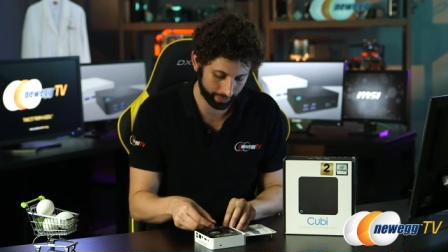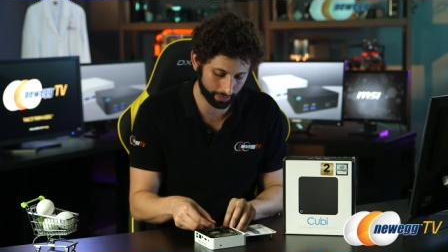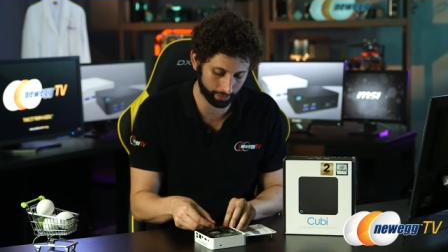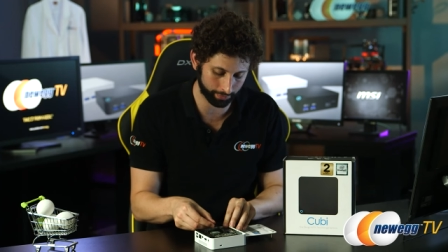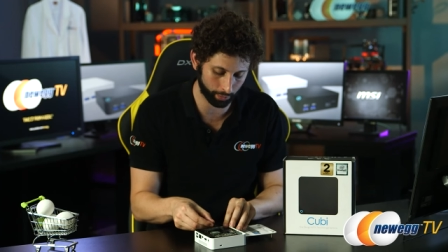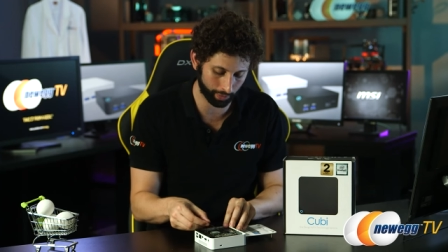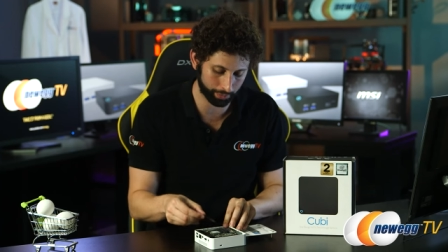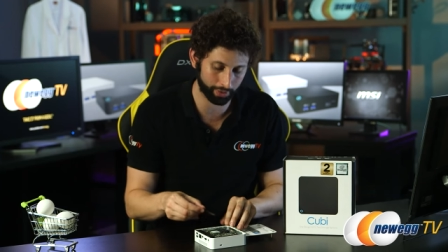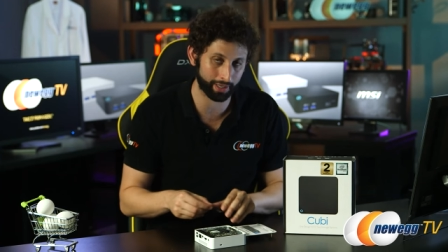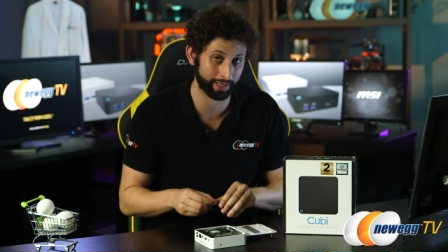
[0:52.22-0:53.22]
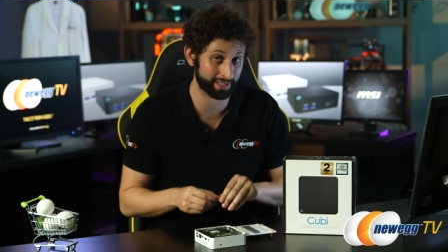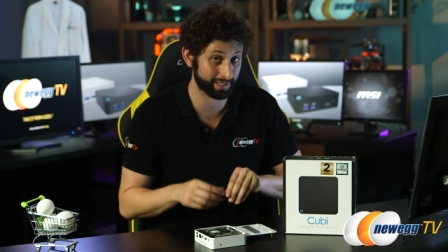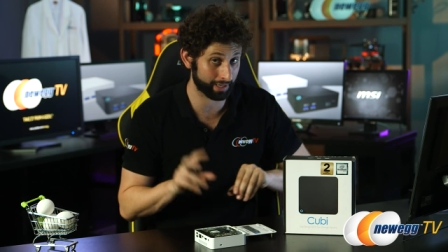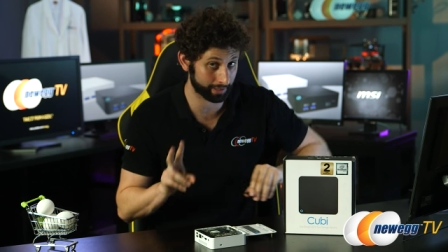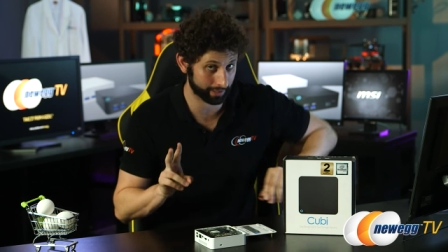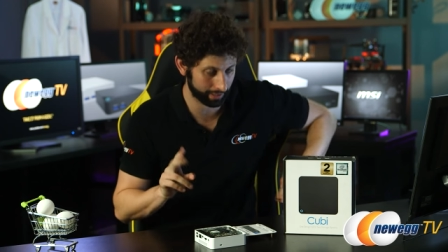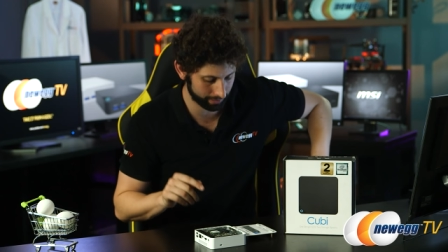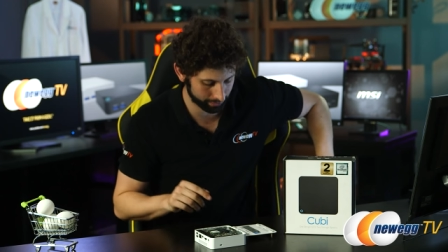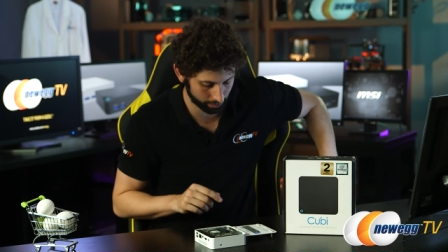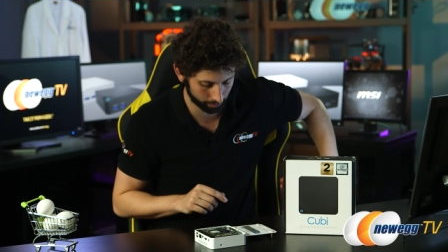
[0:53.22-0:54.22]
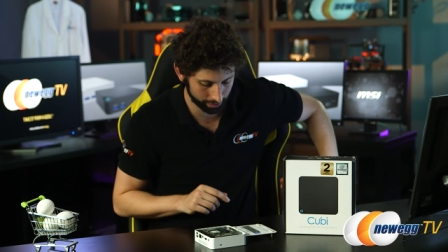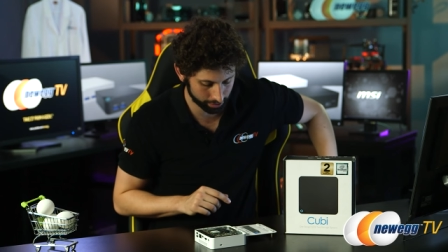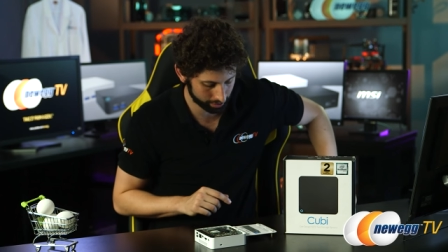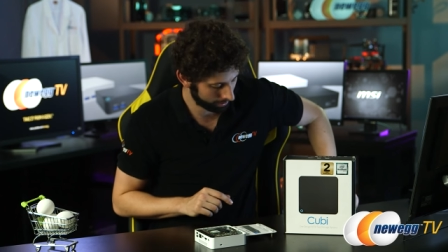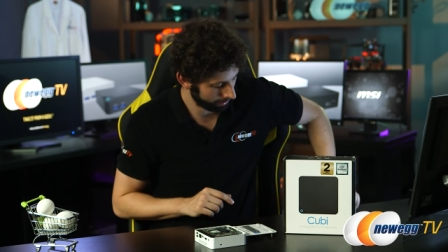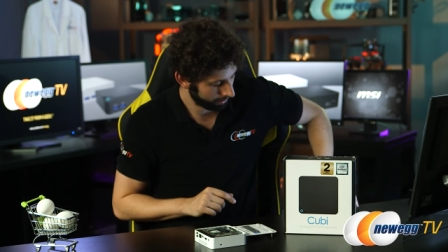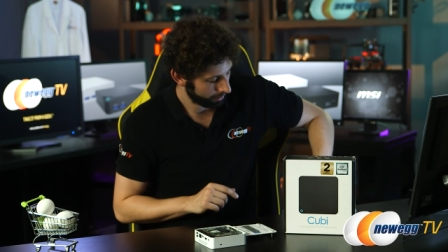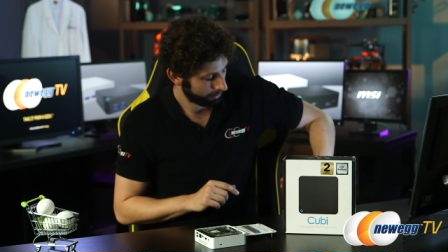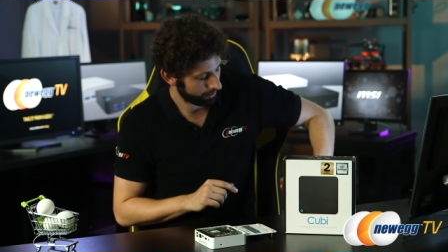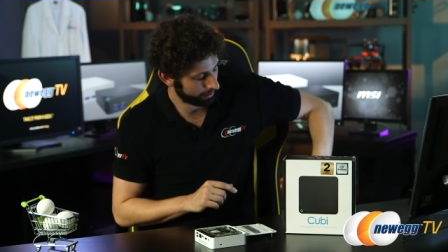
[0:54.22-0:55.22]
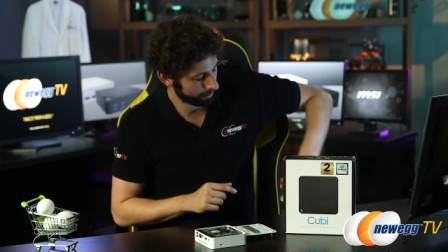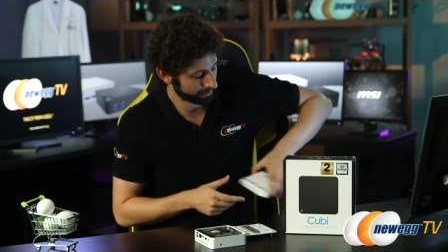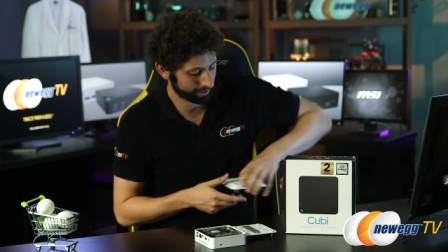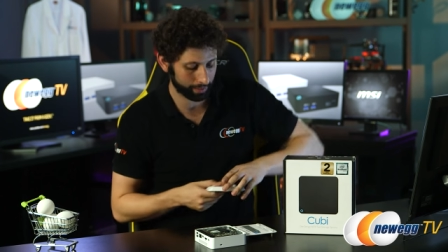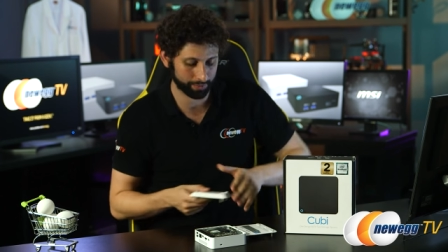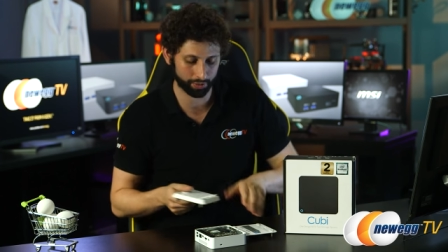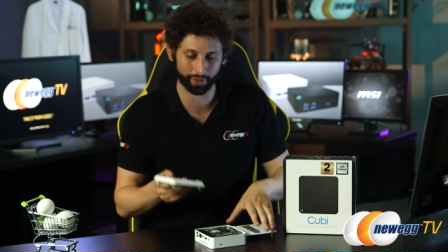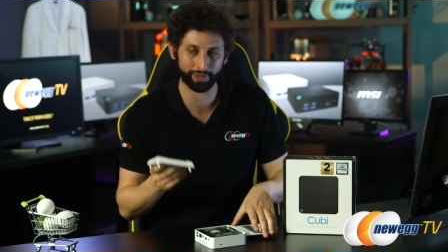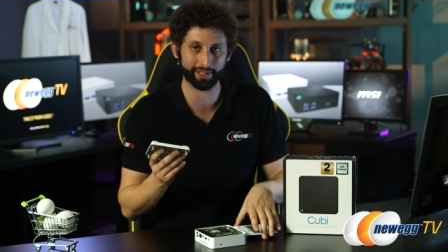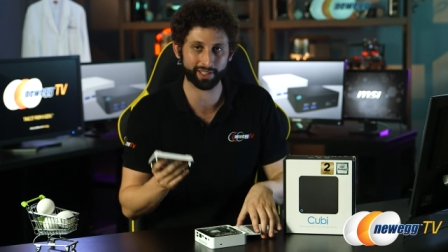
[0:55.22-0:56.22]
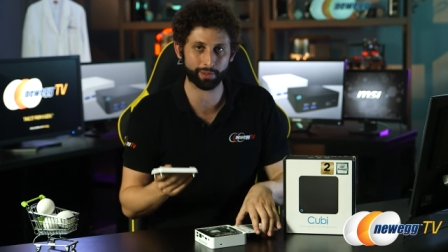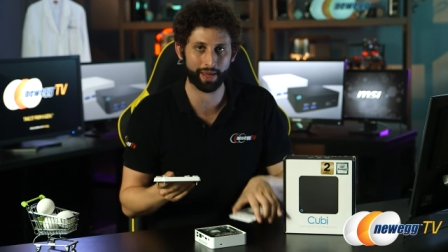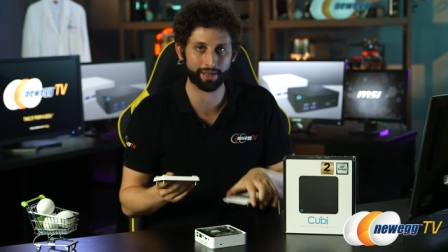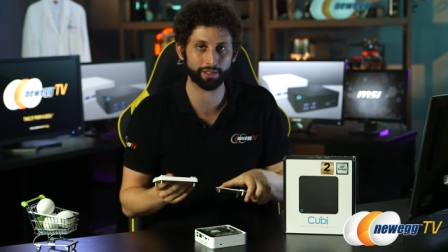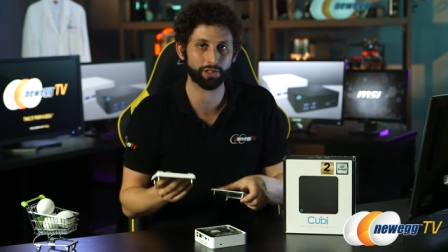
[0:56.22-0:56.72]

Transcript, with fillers: Now, if you want to put in a second kind of storage, this comes with an expanded